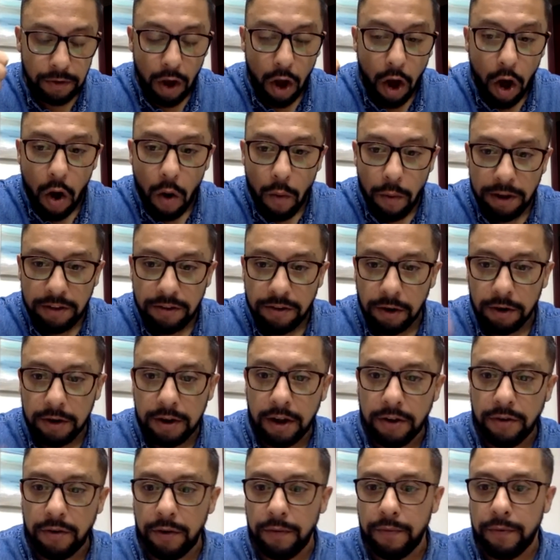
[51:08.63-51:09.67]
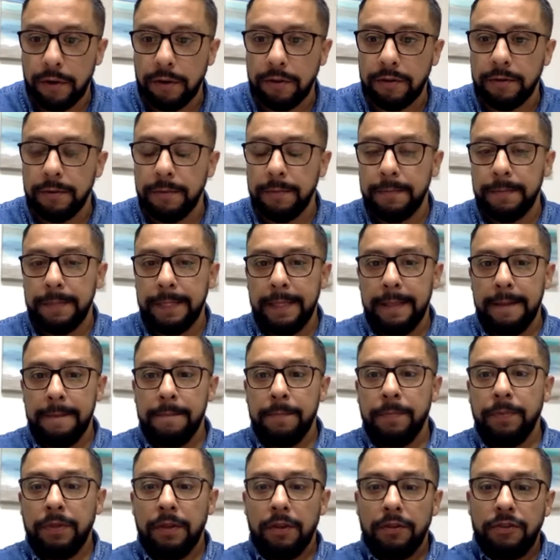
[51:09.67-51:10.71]
Always your country first.
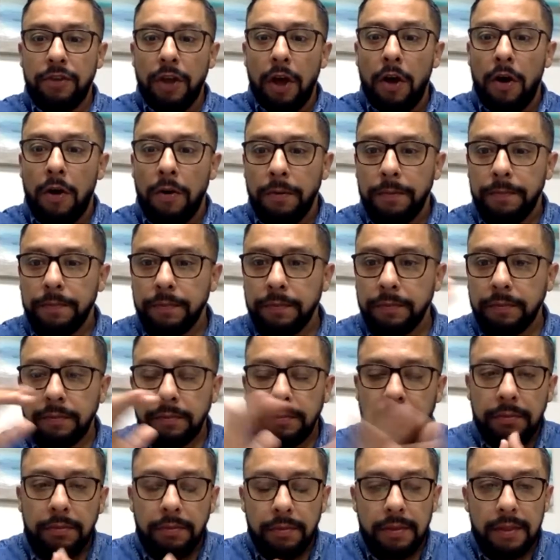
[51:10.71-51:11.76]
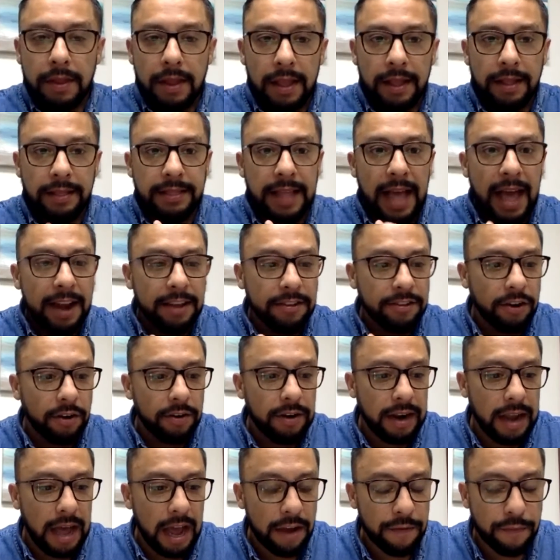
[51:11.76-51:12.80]
So that is our
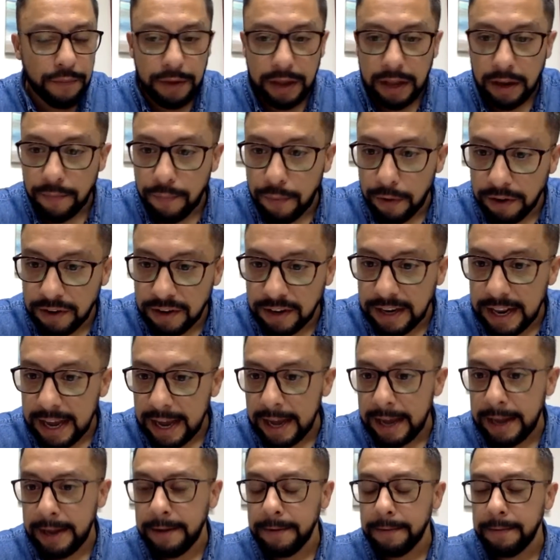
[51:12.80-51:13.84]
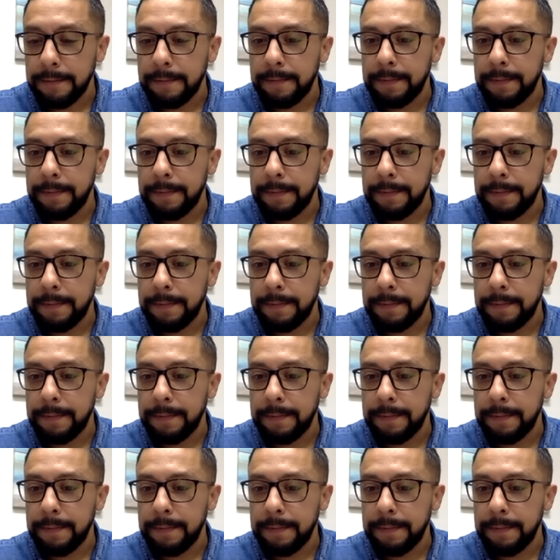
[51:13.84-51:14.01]
live feed for today.